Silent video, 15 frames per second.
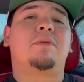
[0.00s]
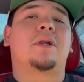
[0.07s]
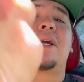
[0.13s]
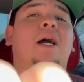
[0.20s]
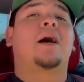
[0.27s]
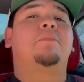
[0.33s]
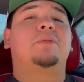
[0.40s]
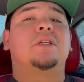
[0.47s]
to
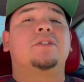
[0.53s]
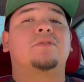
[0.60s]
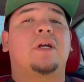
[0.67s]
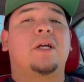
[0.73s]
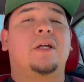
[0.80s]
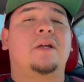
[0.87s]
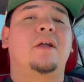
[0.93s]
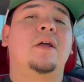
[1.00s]
cop these right
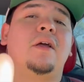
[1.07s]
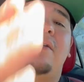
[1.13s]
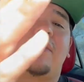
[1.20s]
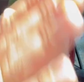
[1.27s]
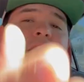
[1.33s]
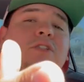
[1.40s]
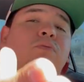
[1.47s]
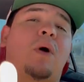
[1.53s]
here.
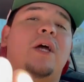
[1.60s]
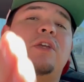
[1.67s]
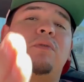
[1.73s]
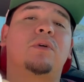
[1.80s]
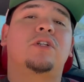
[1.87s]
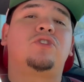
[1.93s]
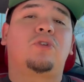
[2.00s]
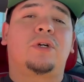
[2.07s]
That's why you
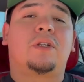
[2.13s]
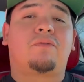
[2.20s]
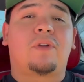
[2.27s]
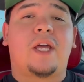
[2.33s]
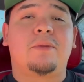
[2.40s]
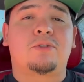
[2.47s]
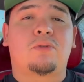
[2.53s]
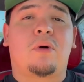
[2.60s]
want to join the
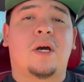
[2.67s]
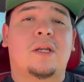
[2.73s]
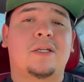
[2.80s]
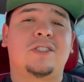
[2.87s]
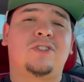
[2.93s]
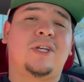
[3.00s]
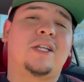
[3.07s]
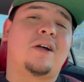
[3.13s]
Flame Squad,
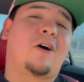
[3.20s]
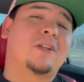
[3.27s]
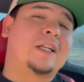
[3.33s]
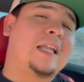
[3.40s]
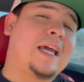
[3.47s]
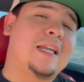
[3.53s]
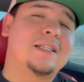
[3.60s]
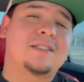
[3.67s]
because you get all the
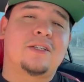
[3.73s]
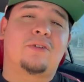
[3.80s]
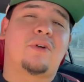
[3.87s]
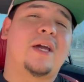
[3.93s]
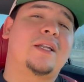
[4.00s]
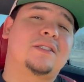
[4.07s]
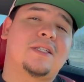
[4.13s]
latest and greatest